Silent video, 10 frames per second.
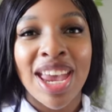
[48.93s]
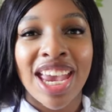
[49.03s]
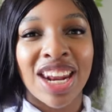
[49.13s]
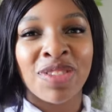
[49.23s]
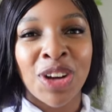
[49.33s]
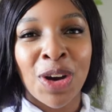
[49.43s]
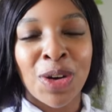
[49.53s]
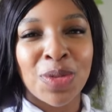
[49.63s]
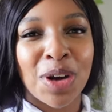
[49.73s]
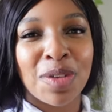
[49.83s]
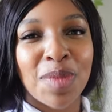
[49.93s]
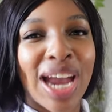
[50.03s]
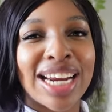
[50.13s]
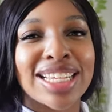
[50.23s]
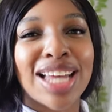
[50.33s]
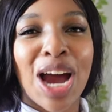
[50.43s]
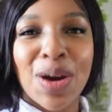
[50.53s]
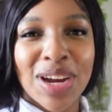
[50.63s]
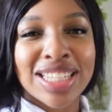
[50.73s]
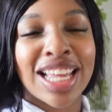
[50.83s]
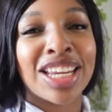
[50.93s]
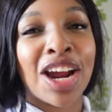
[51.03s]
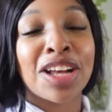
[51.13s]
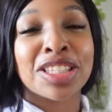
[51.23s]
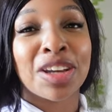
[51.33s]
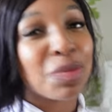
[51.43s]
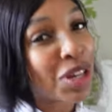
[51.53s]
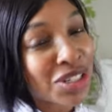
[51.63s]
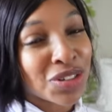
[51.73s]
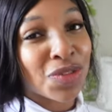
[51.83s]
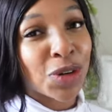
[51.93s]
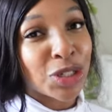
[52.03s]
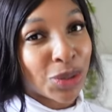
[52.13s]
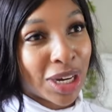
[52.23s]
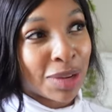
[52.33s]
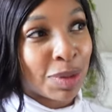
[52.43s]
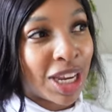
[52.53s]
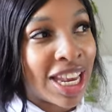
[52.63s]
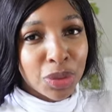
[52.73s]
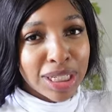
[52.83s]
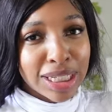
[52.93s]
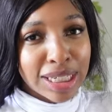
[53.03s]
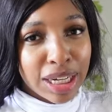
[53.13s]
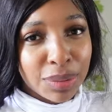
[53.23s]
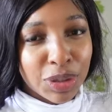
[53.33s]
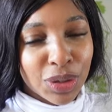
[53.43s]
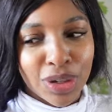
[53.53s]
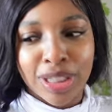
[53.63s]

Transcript: And if you're old, welcome back. And as always, thank you all so much for joining me. we in the damn, y'all.